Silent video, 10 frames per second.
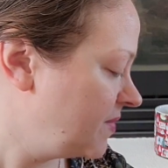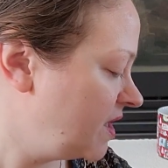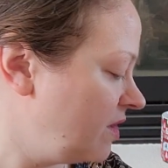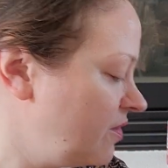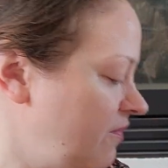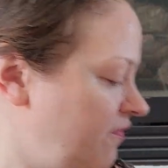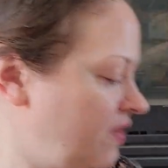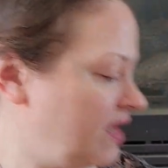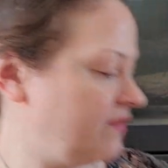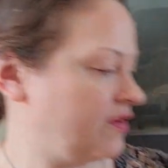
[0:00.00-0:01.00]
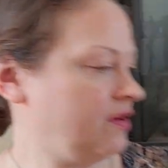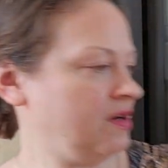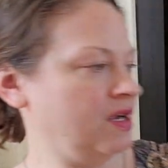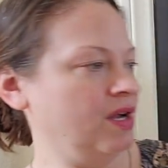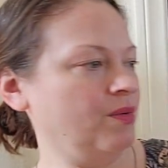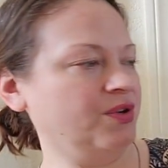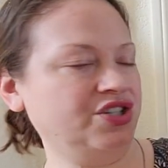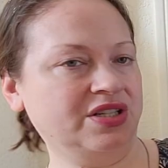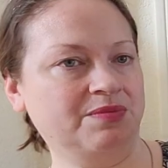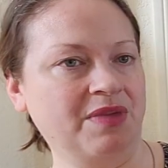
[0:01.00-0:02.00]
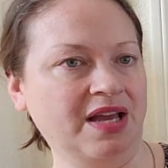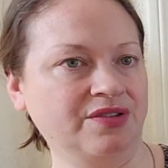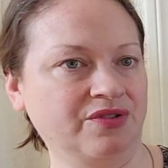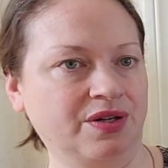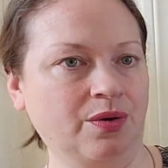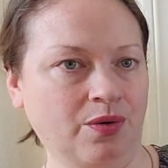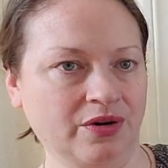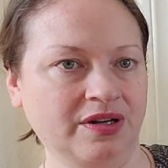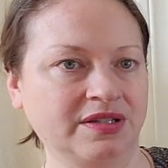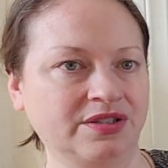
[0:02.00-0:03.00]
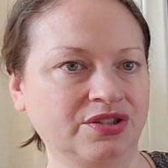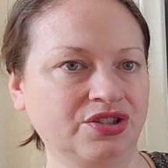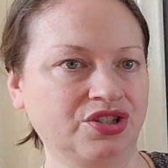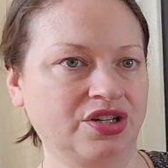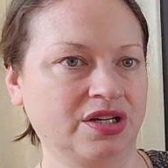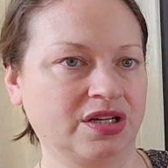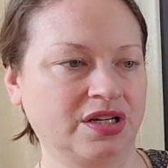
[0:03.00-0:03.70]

the other flavor, which is mandarin orange.